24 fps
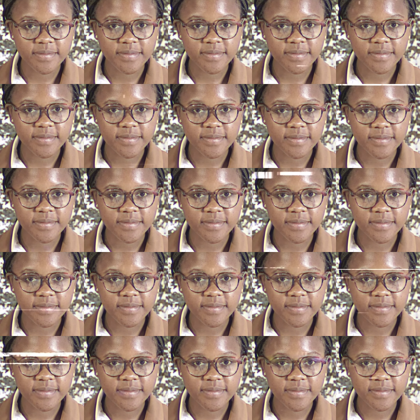
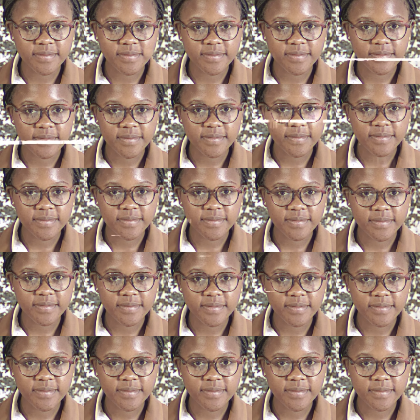
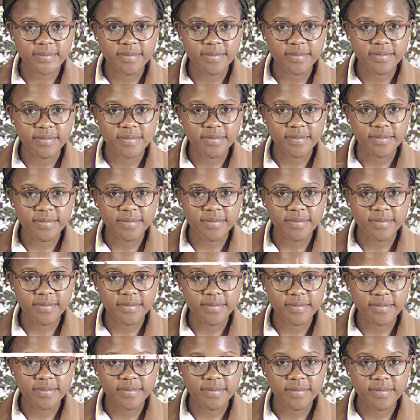
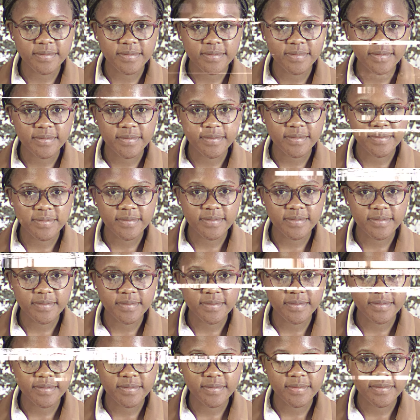
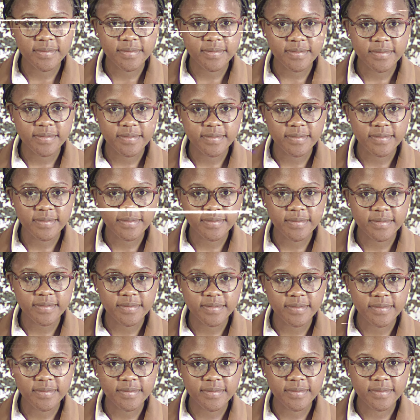
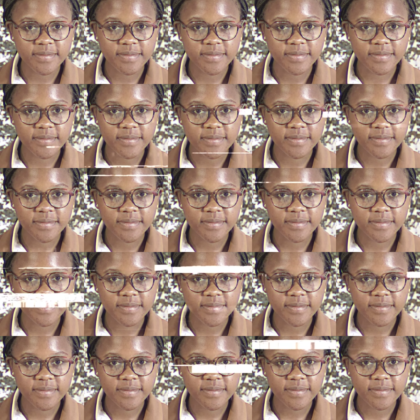
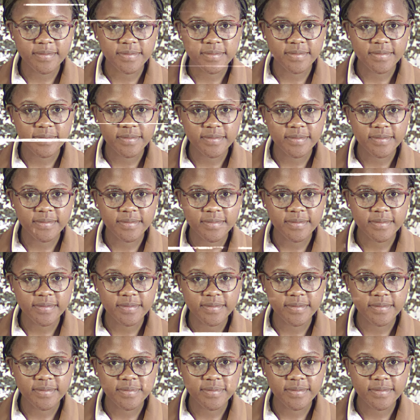
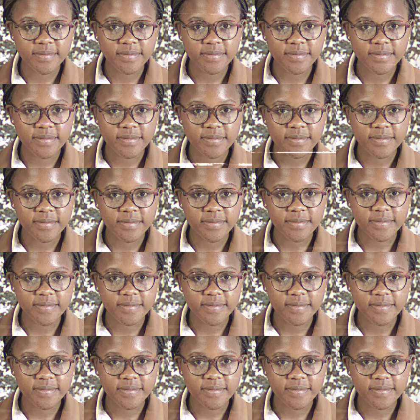(not speaking)